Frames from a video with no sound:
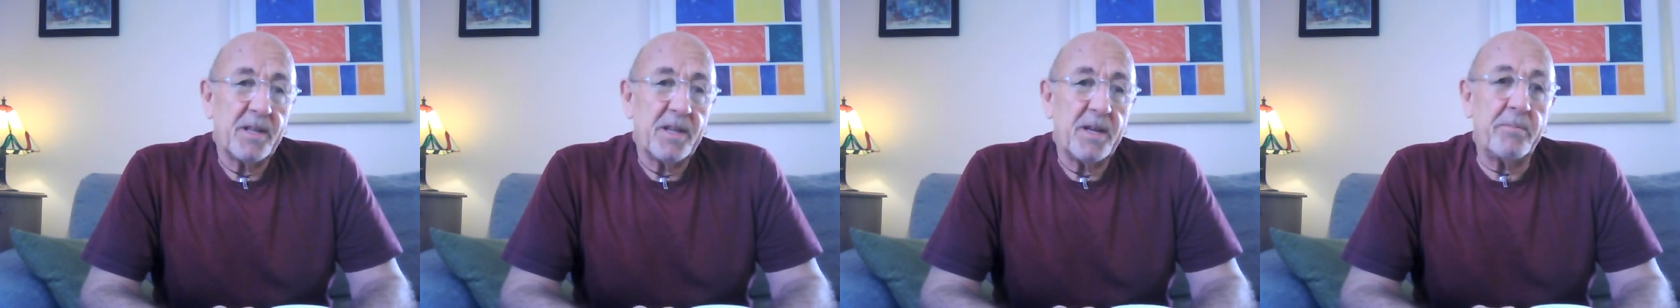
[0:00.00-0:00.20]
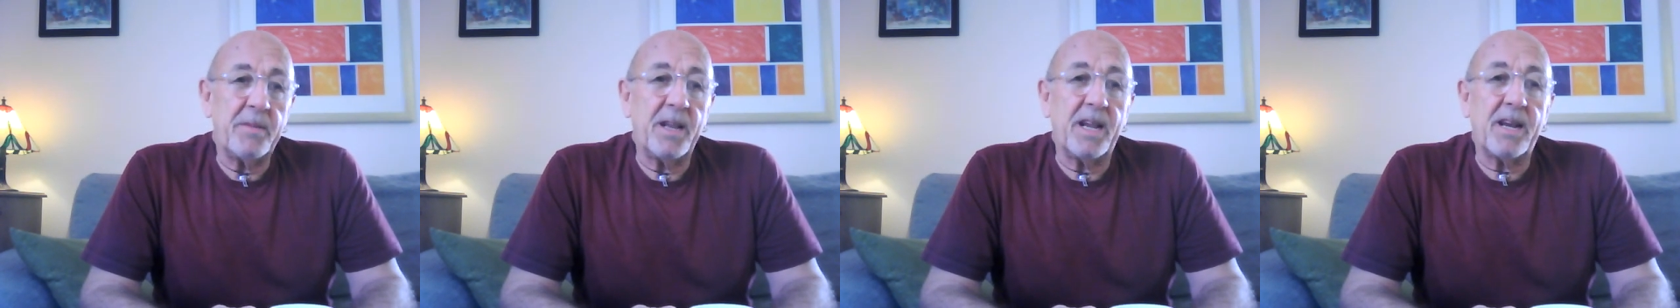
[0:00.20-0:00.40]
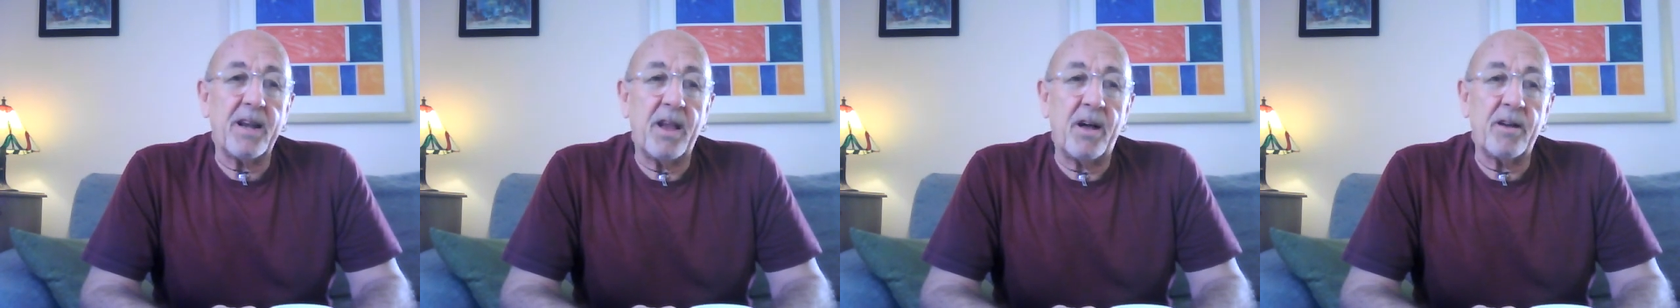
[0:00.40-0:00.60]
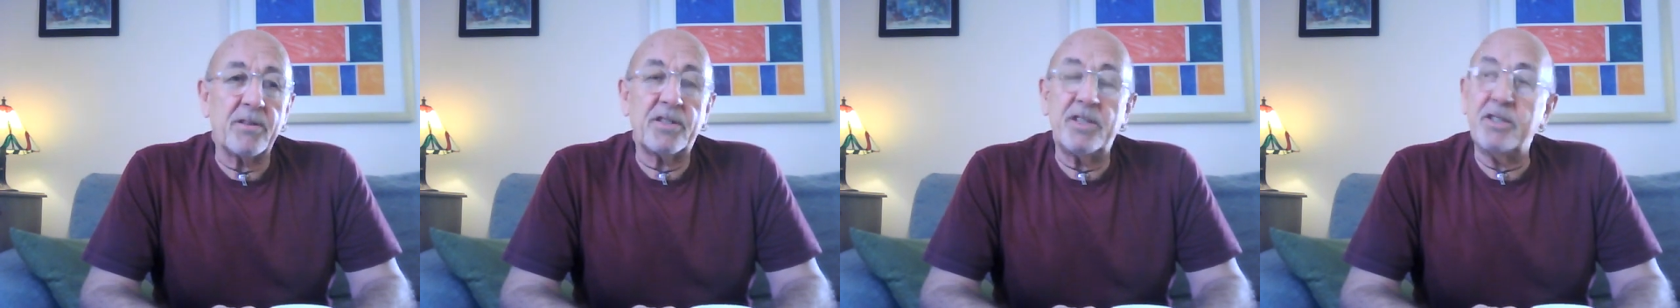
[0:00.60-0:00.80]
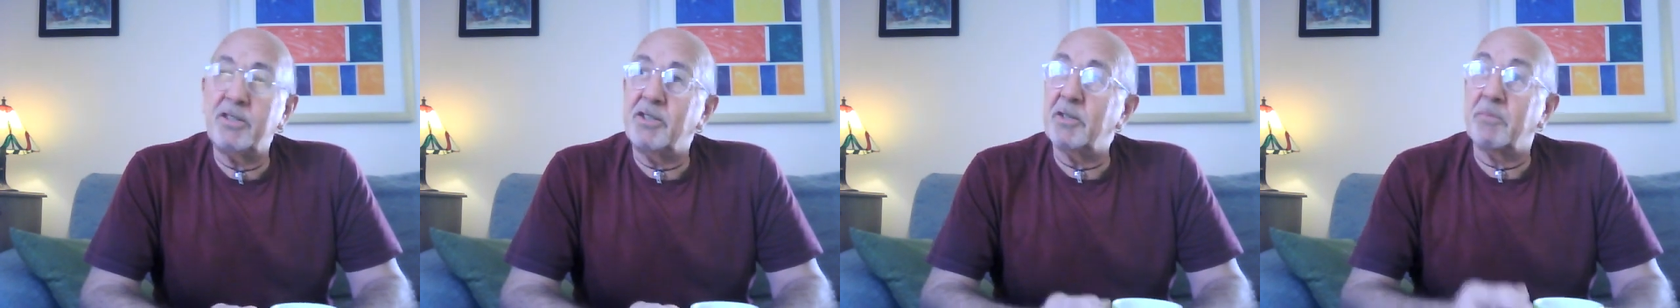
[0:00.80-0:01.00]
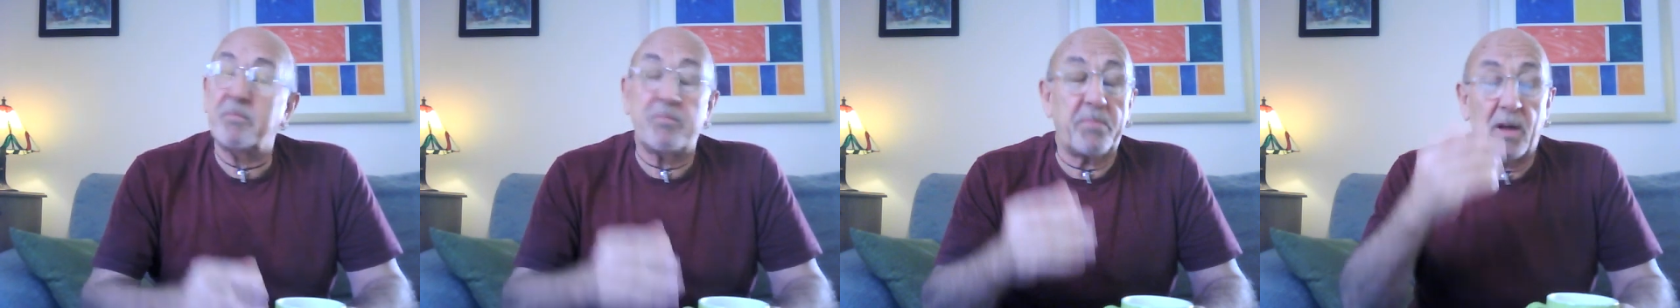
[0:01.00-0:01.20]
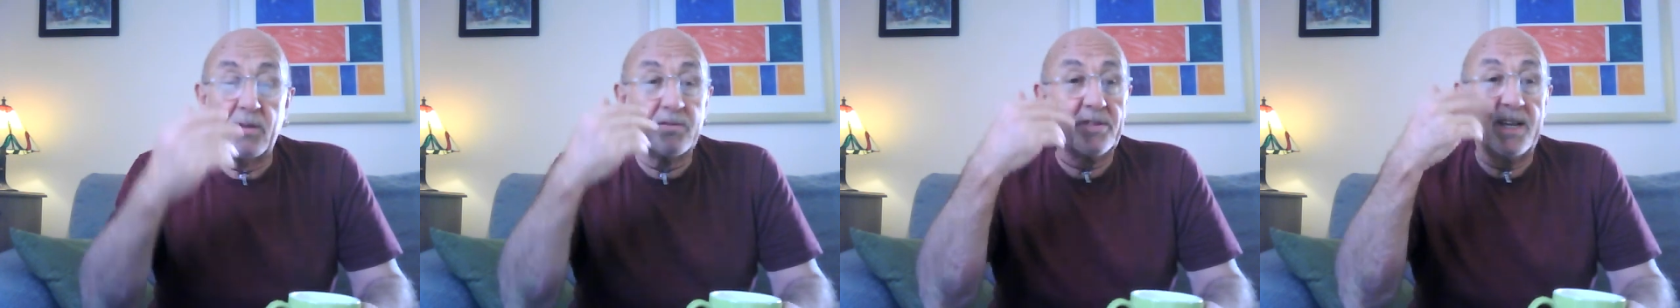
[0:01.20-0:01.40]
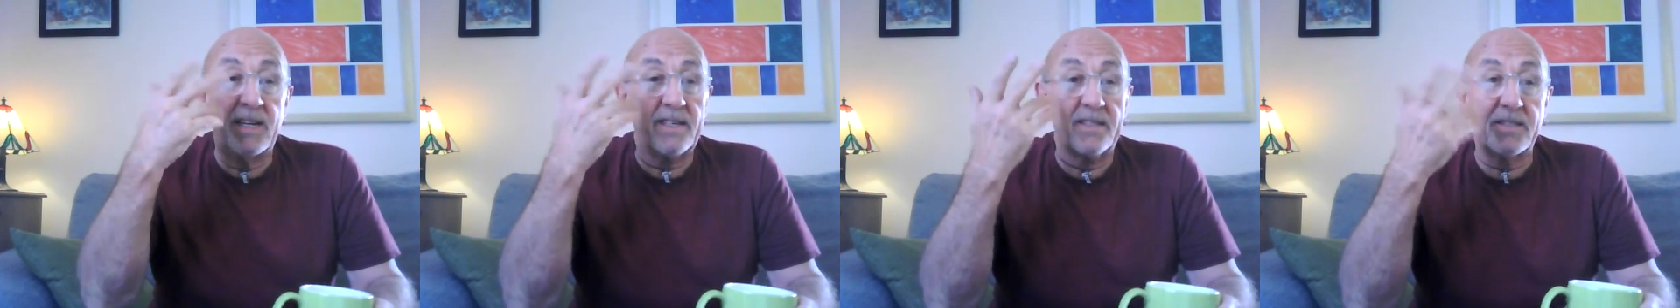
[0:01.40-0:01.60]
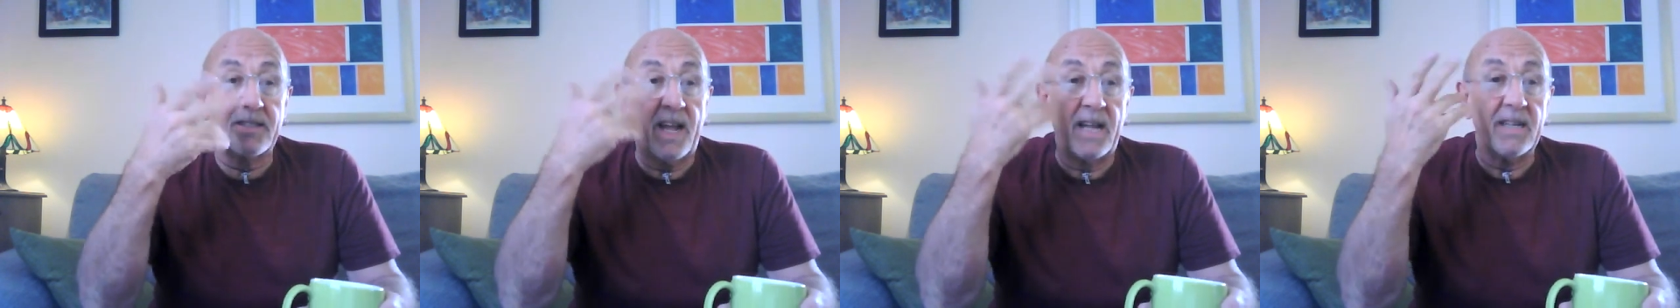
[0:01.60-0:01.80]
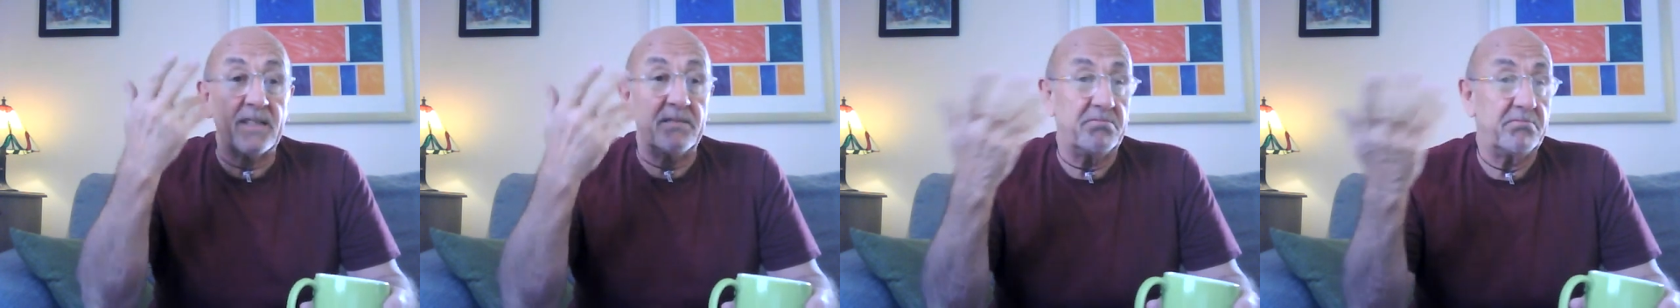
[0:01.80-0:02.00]
and my glasses just blocked out the
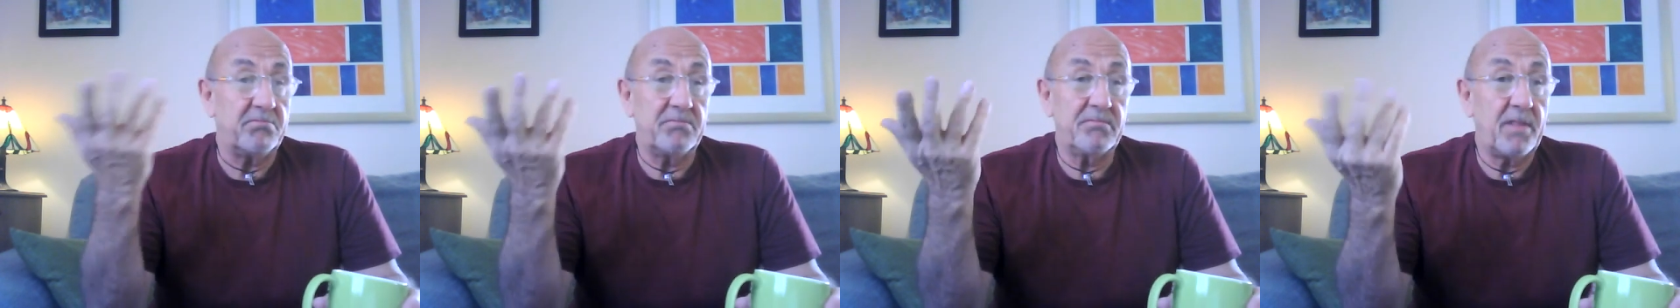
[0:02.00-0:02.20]
sun.